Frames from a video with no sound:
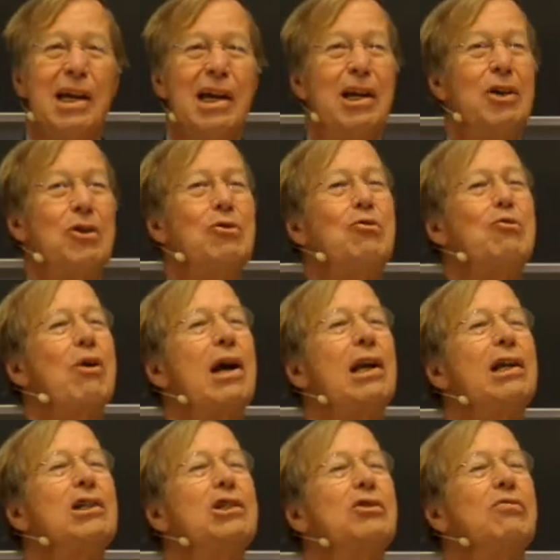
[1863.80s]
in
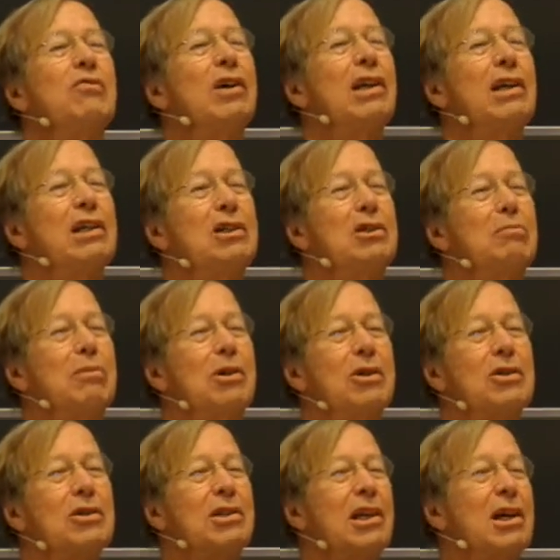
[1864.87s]
Greenwich Village
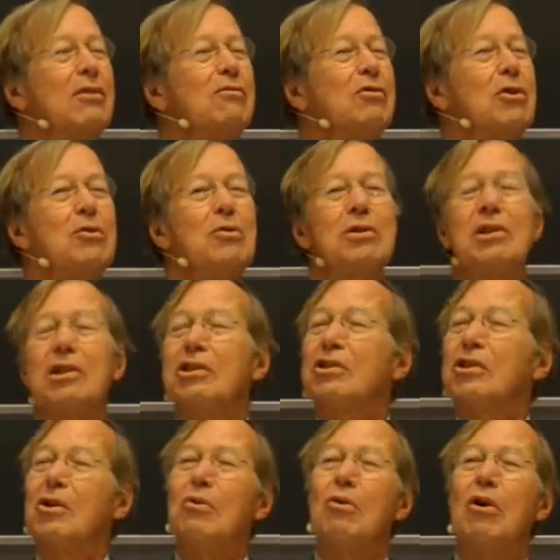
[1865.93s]
because their views are
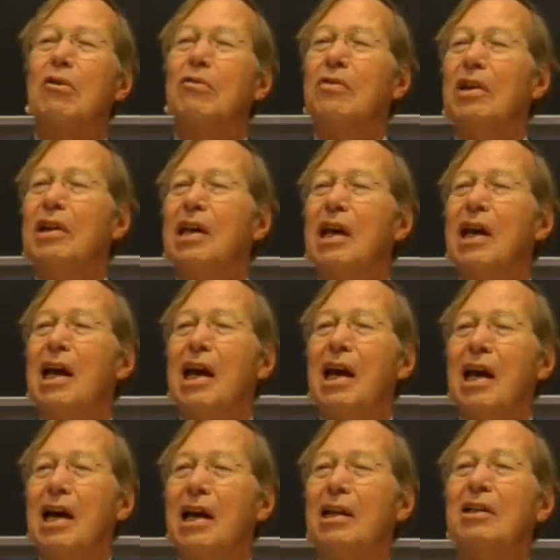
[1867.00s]
so often
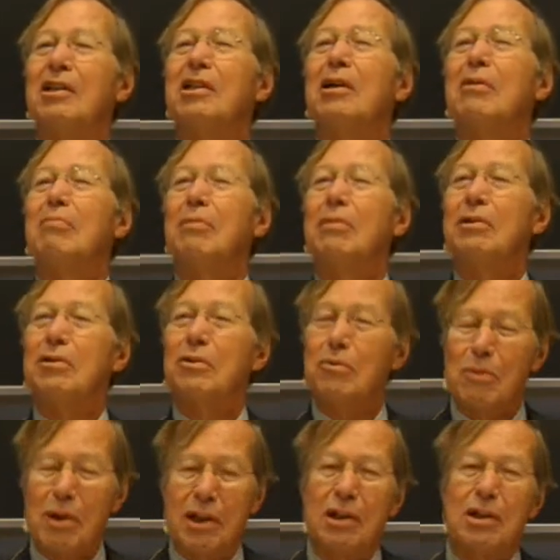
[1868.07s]
held up to
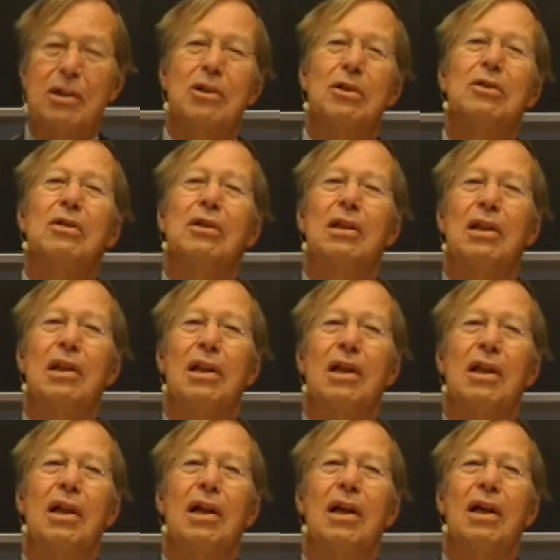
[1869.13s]
ridicule.
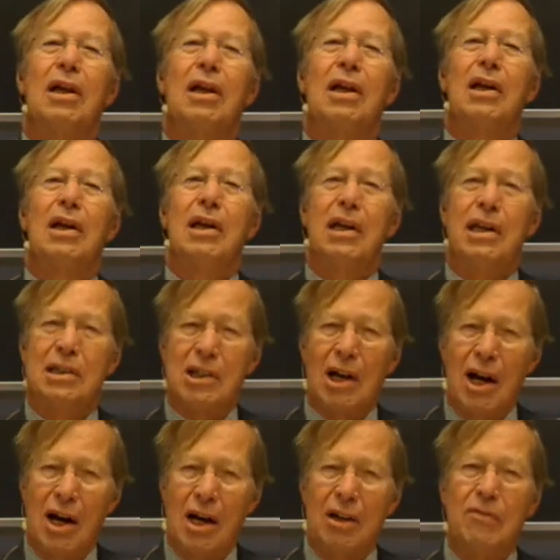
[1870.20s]
It's
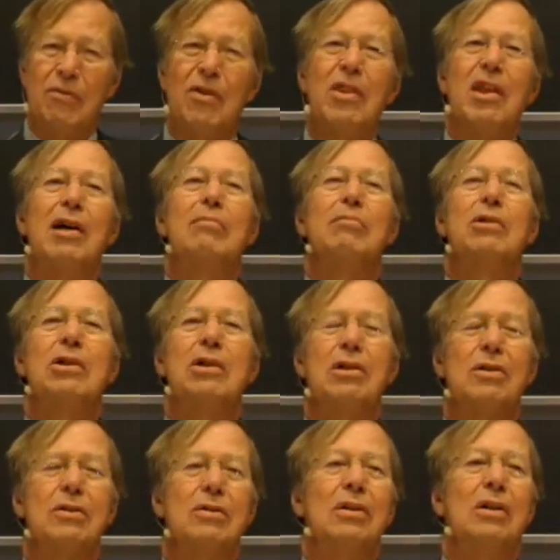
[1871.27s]
hard for them
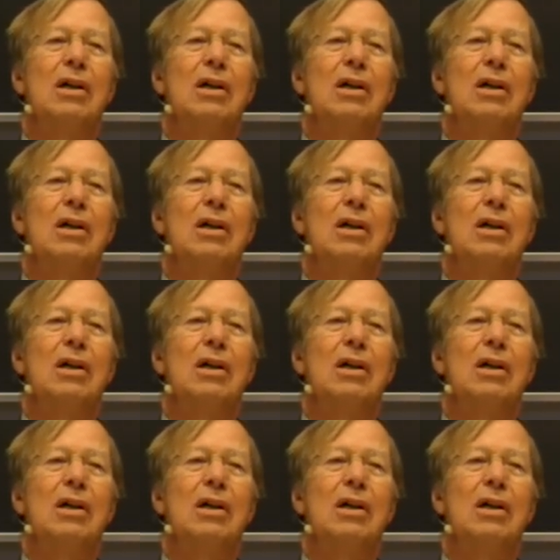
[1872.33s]
too.